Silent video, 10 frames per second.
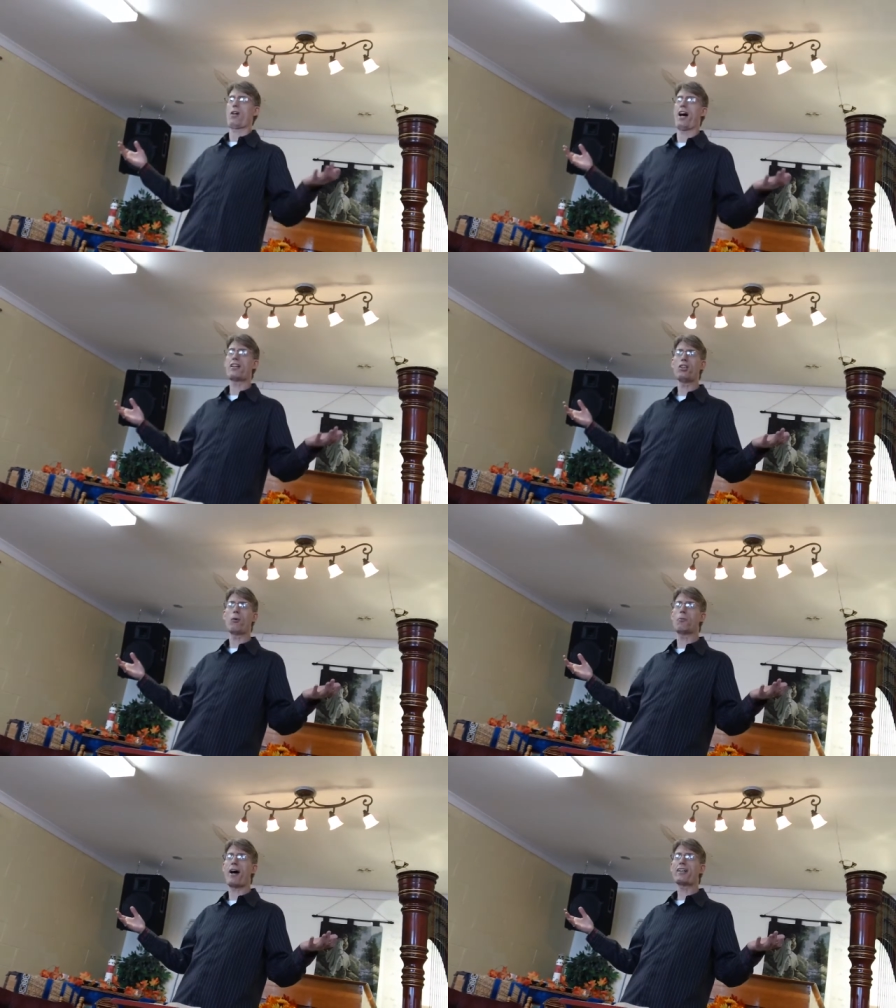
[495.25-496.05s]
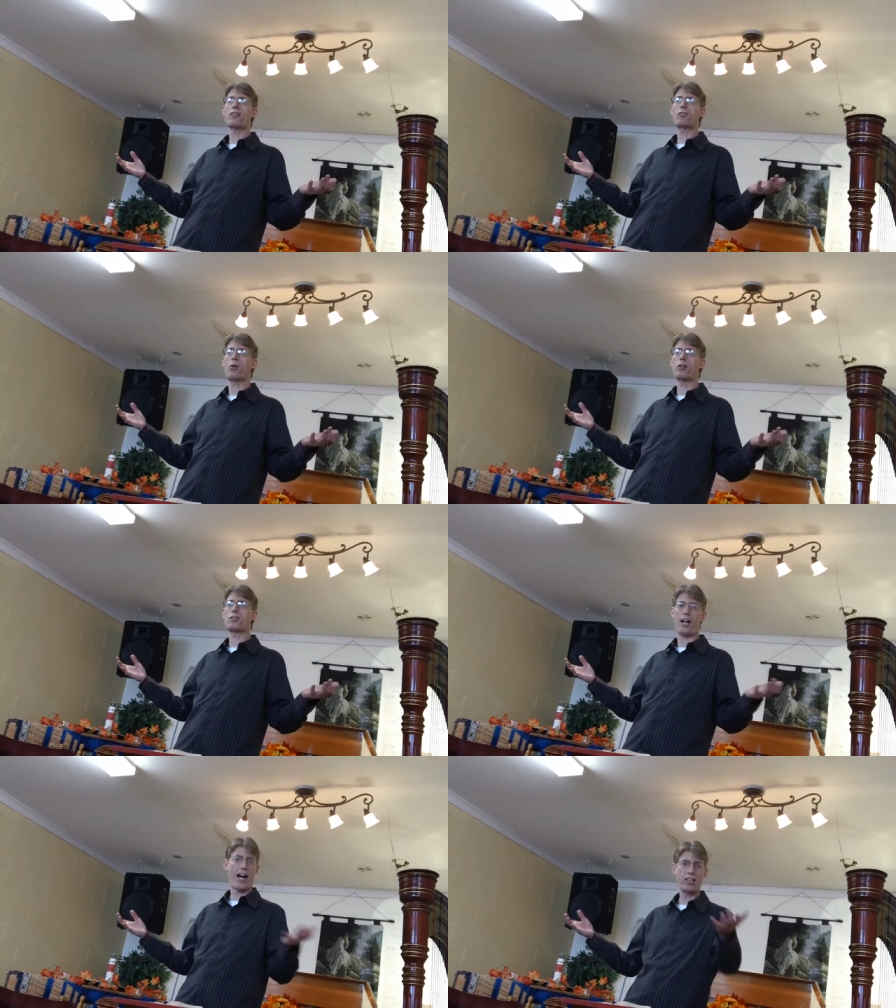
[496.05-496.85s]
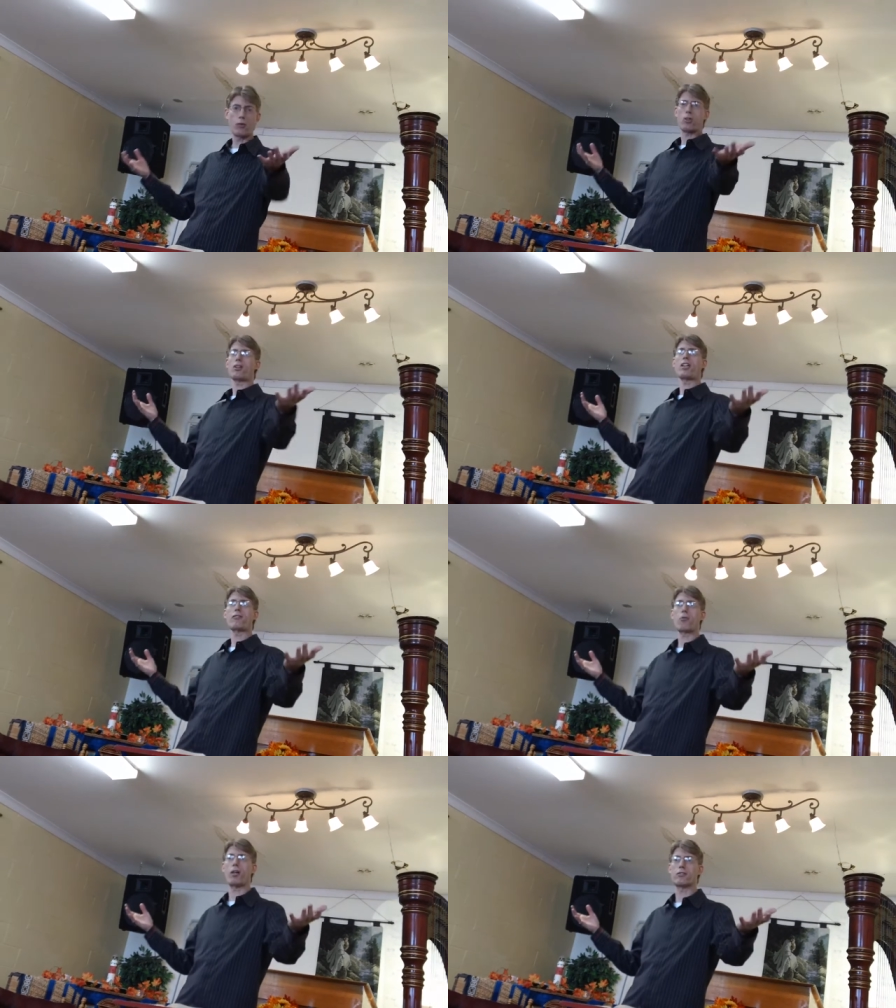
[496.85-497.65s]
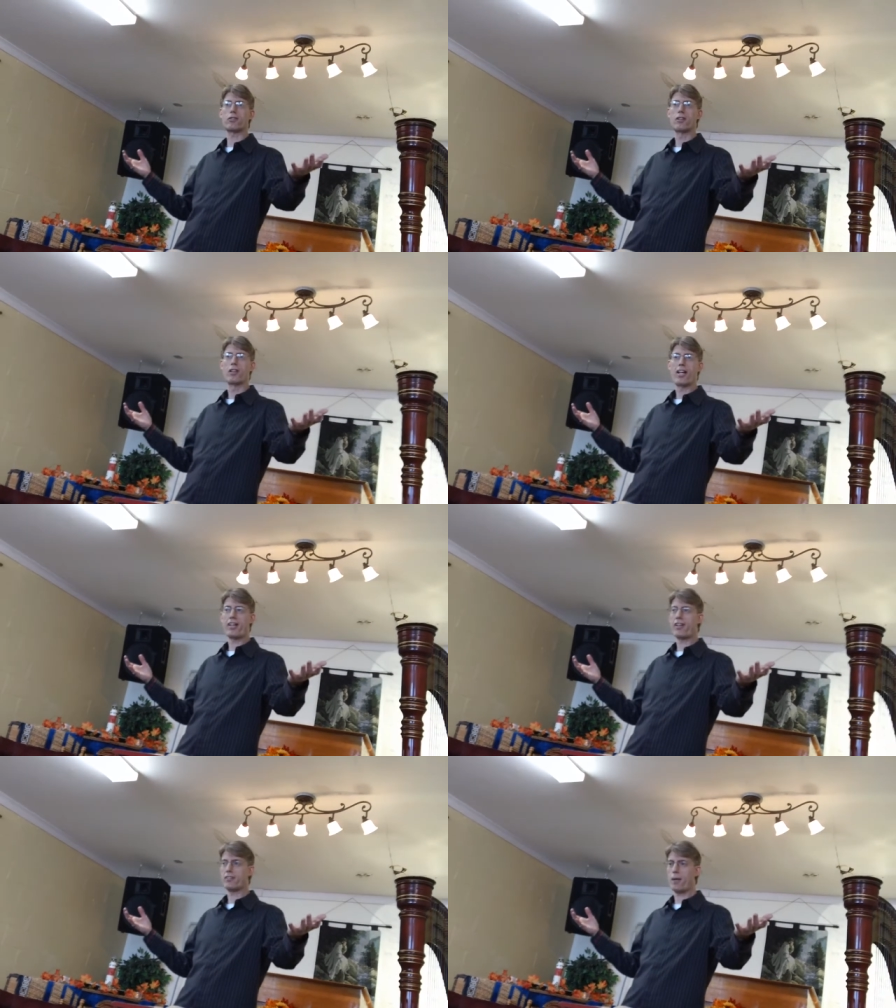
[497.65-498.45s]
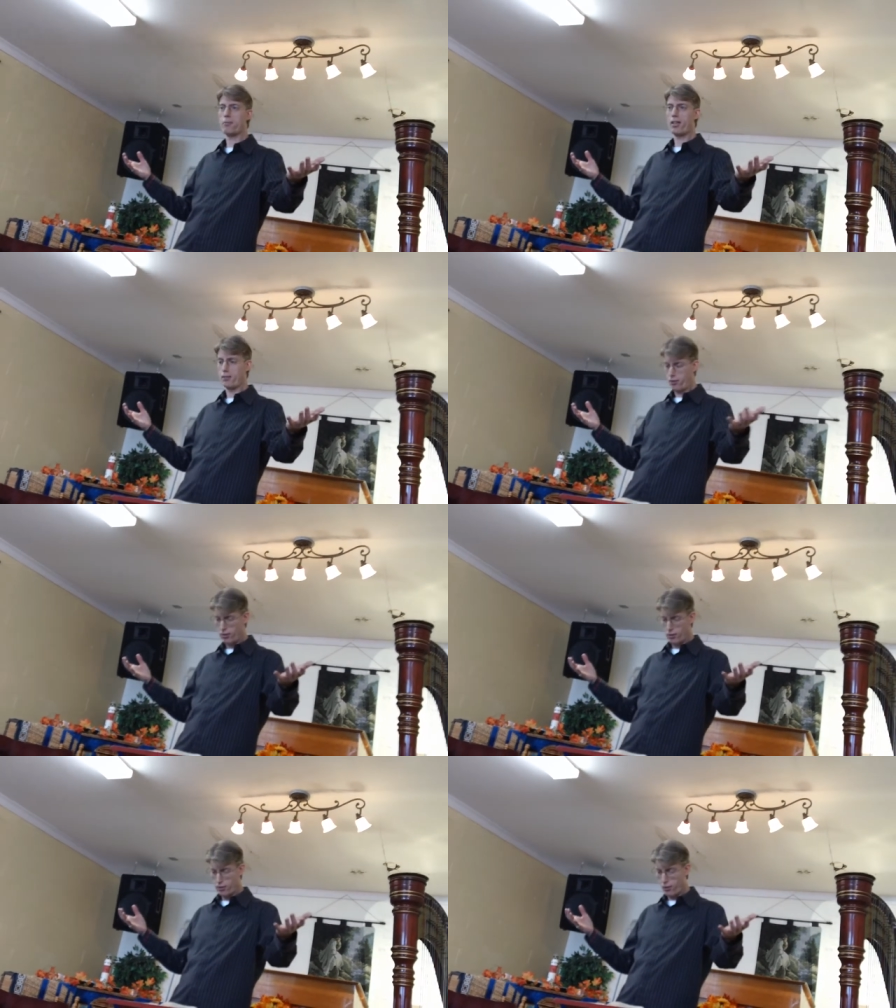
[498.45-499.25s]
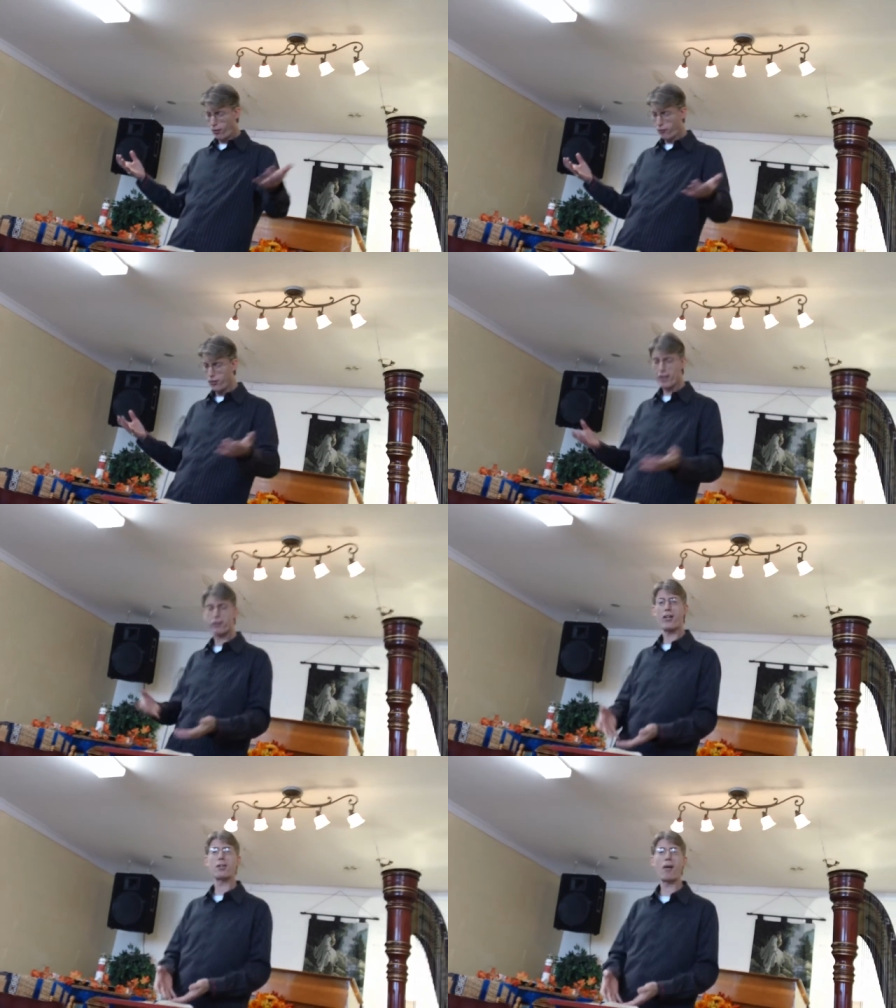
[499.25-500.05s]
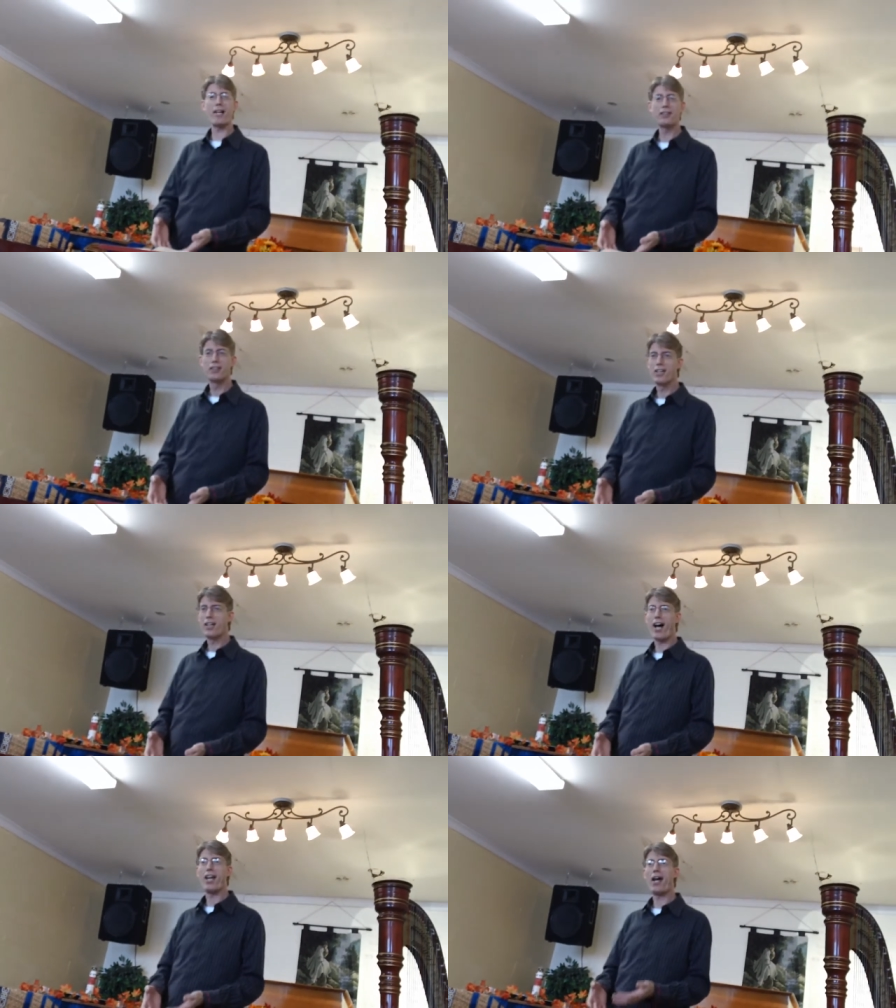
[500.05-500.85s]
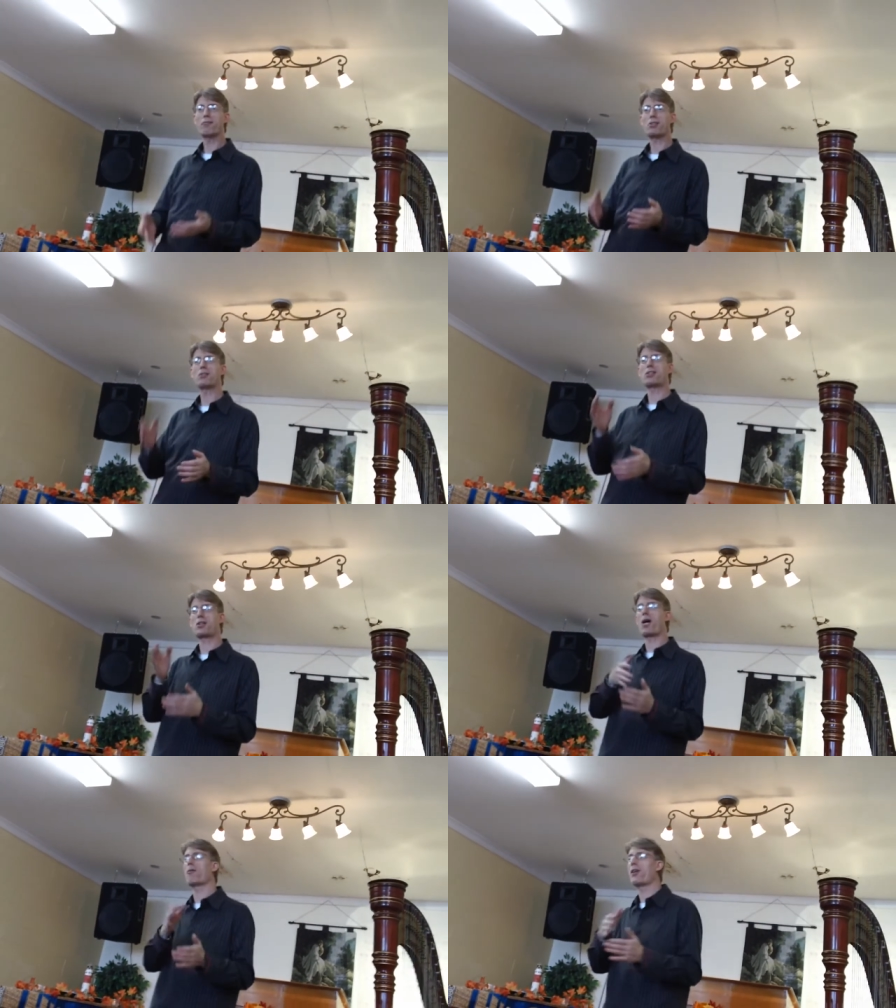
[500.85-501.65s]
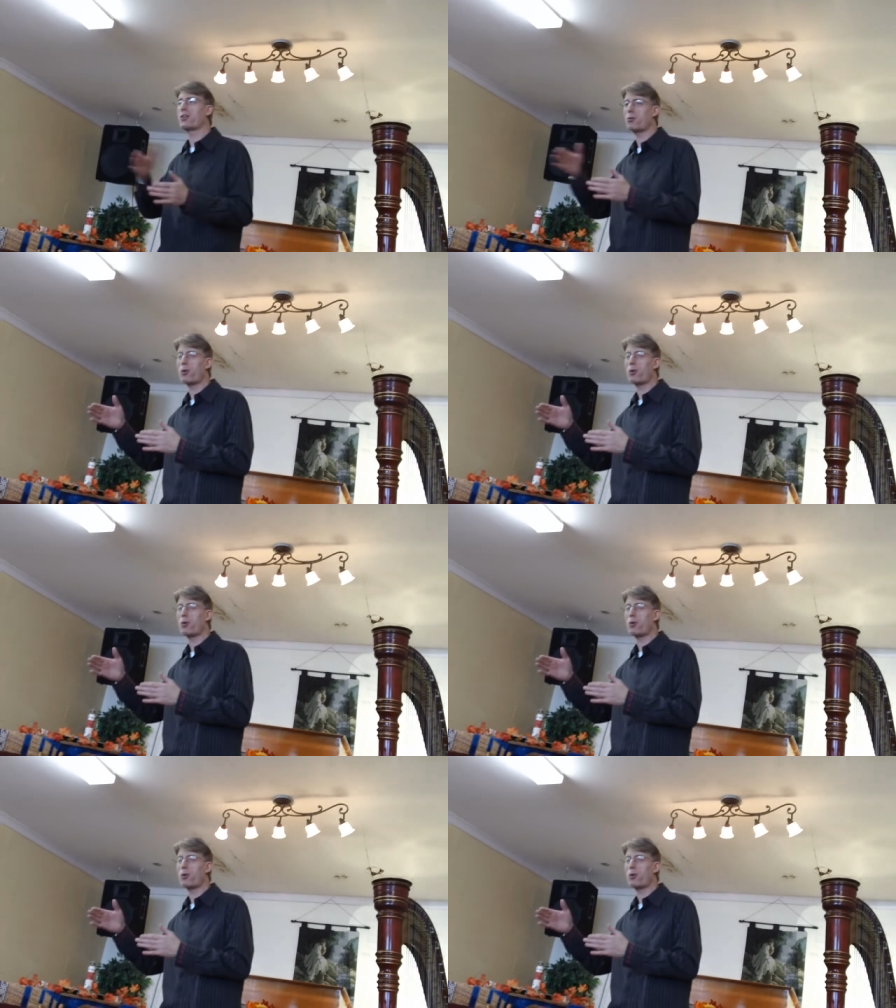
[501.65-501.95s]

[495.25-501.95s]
I didn't know what my gift was. I didn't know what her gift was. And it ends up that, you know, then a friend of mine, and I'm sharing just a couple of things real